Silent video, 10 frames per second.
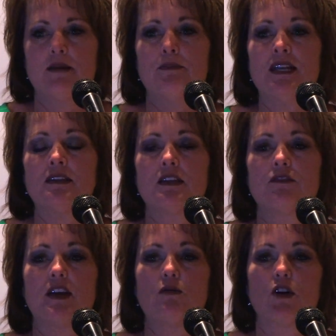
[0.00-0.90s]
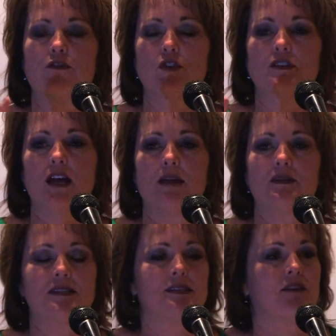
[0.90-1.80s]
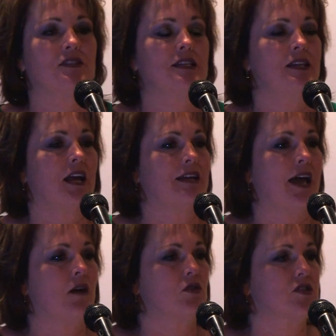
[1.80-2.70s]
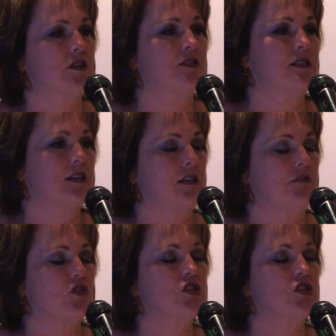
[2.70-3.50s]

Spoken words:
Meaning that if they work full time, it's 79 hours of sick leave, or